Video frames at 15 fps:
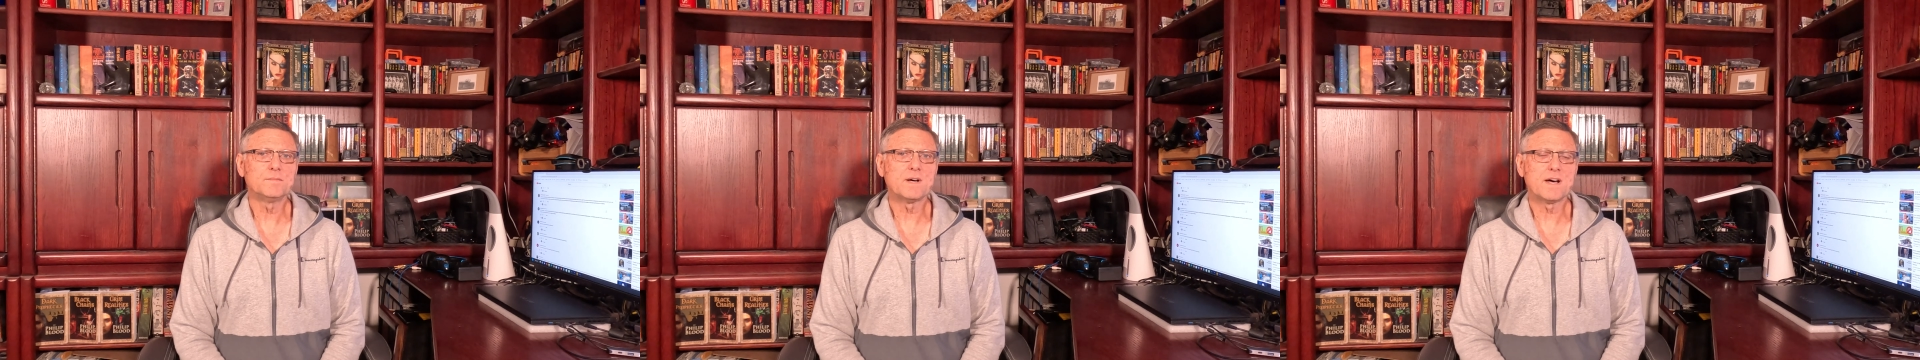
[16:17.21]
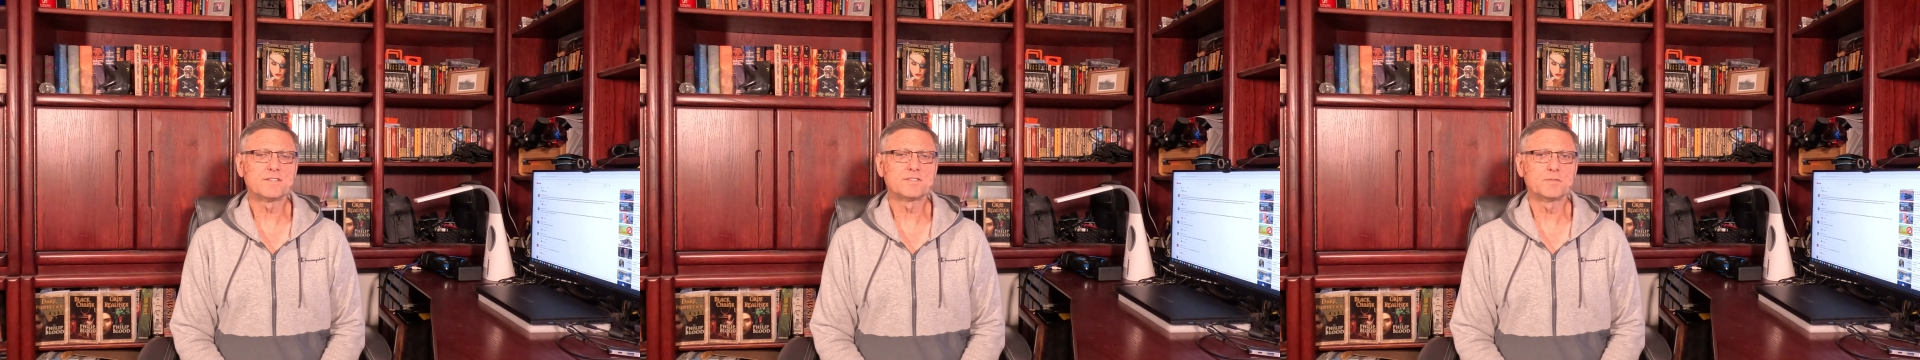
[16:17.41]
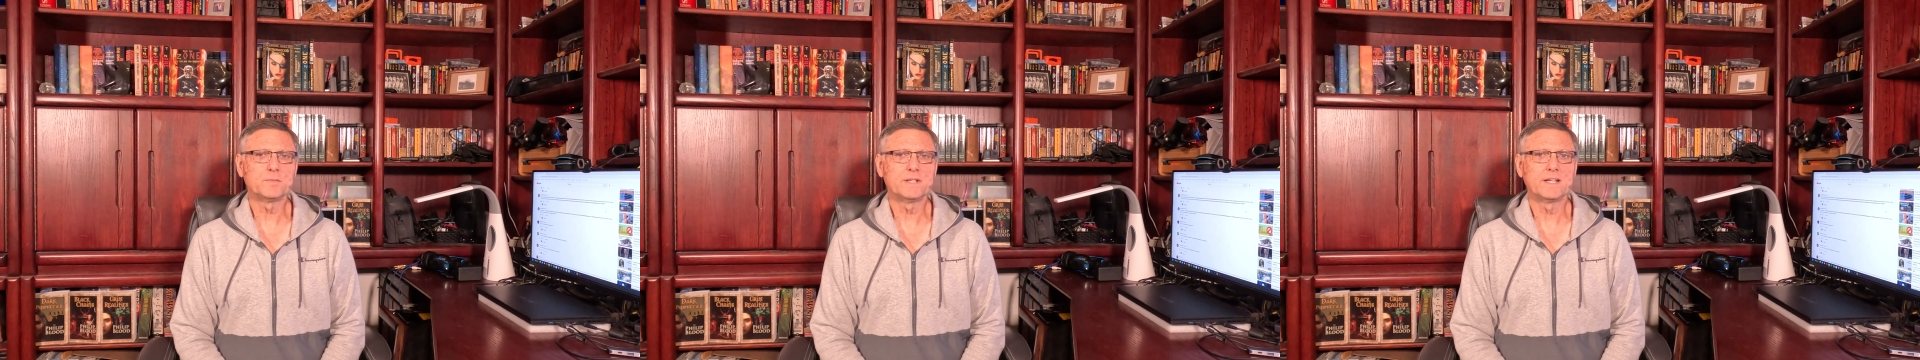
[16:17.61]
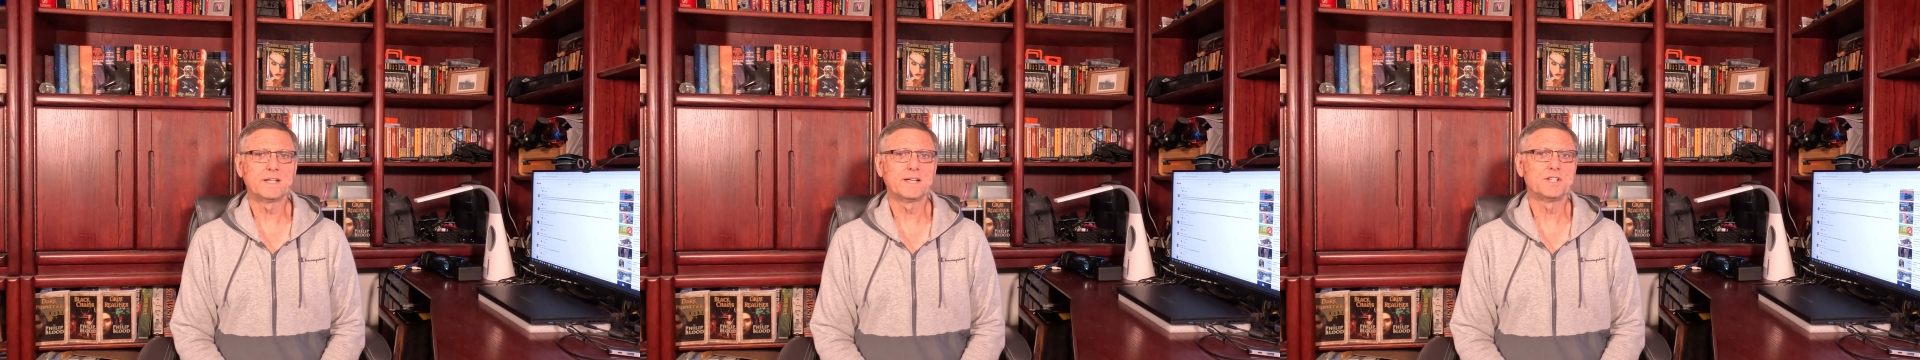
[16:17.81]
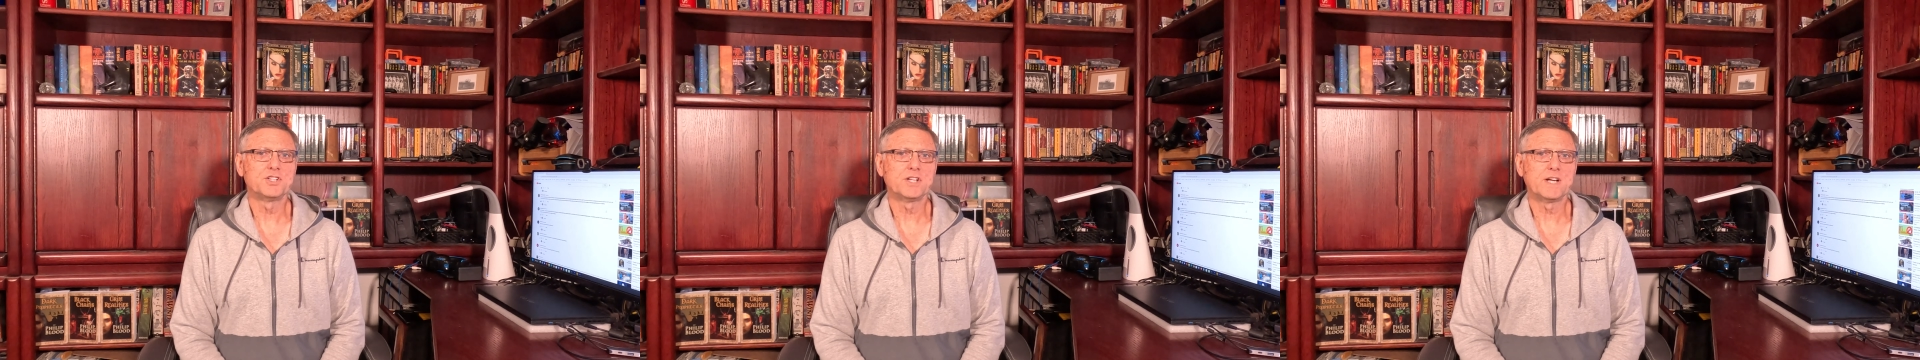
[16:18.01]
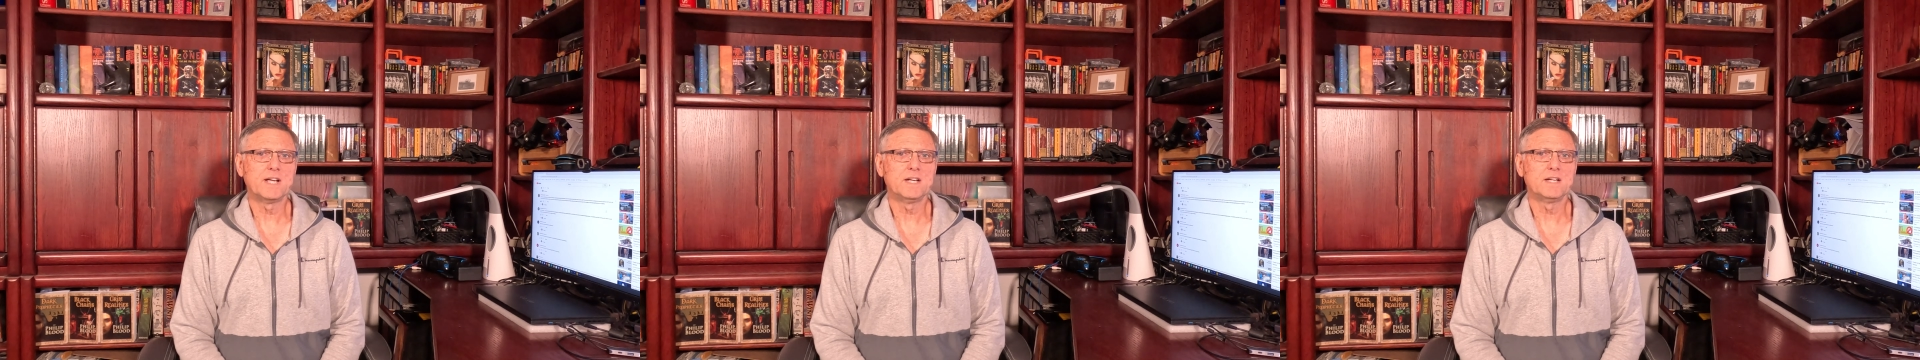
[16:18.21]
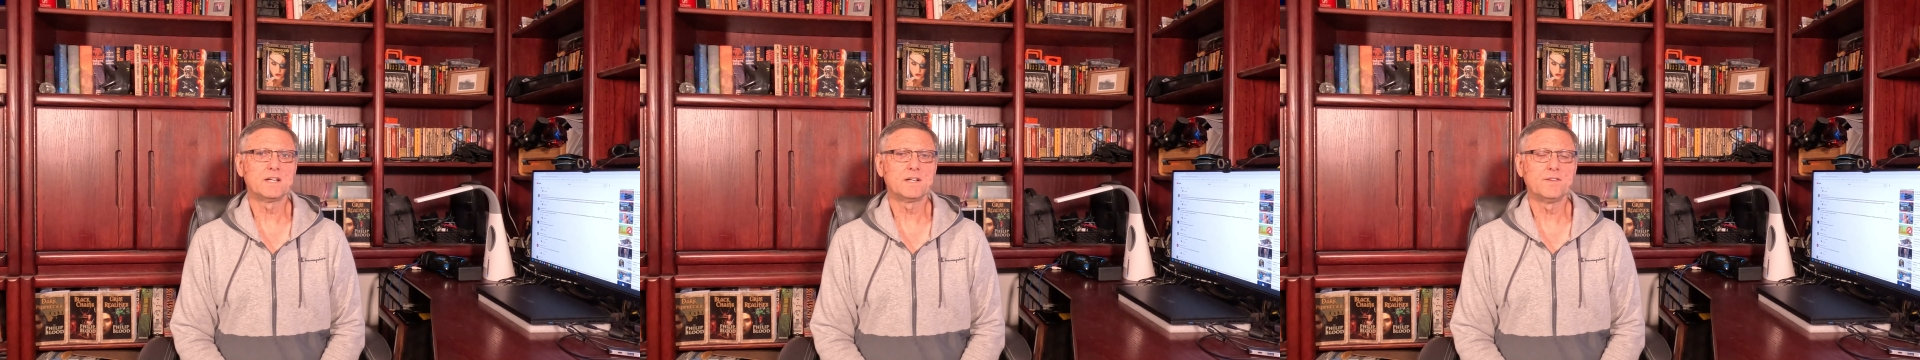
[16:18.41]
possibly get shaded,